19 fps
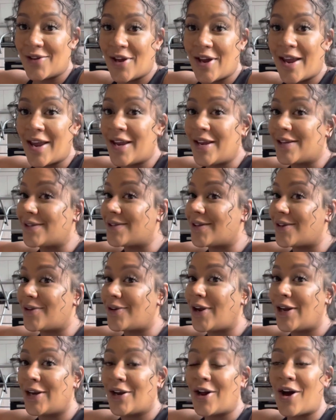he is
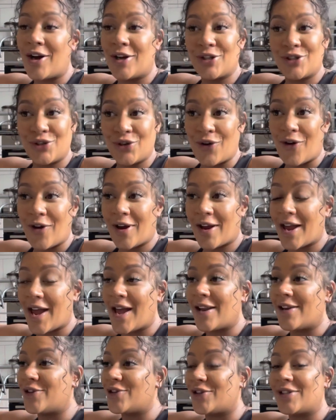in utter shock
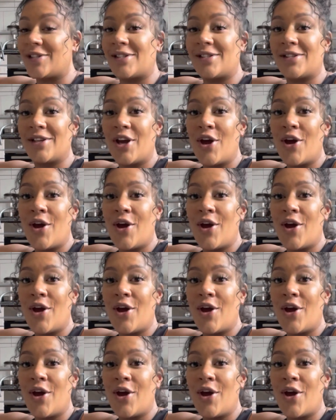and just